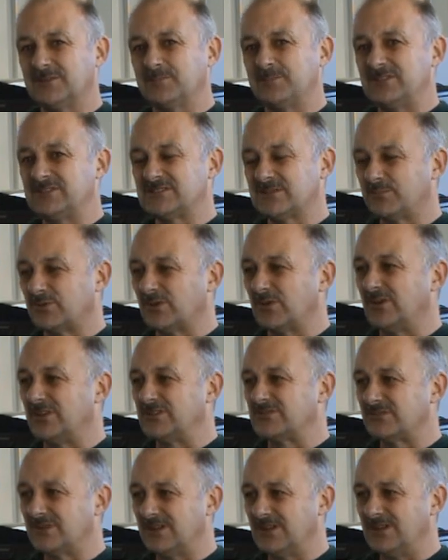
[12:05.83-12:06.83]
be
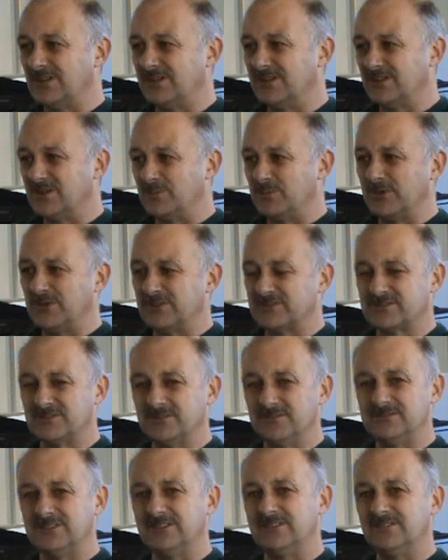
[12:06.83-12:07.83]
surprised really that the person
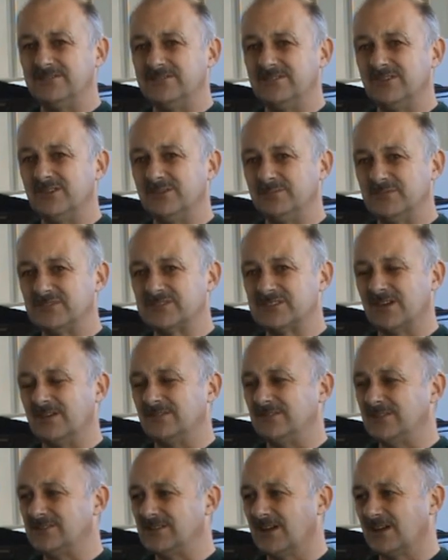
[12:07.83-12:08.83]
who was interviewing was
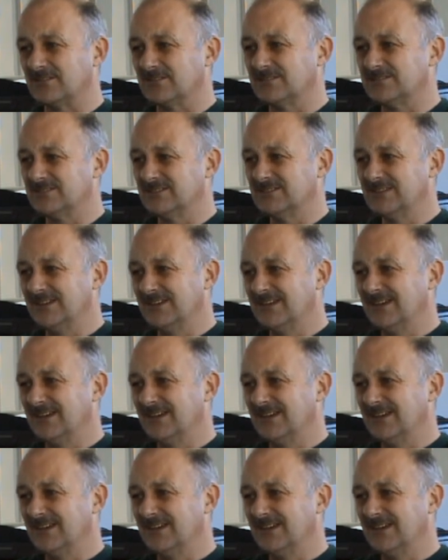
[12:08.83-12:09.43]
Tony Douglas,